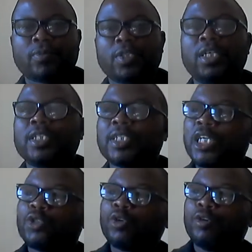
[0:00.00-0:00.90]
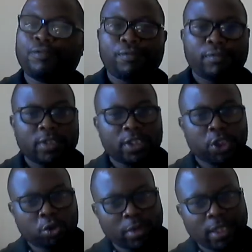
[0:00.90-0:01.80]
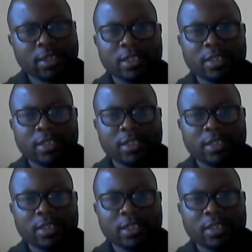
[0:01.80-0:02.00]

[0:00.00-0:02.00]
in terms of the strength,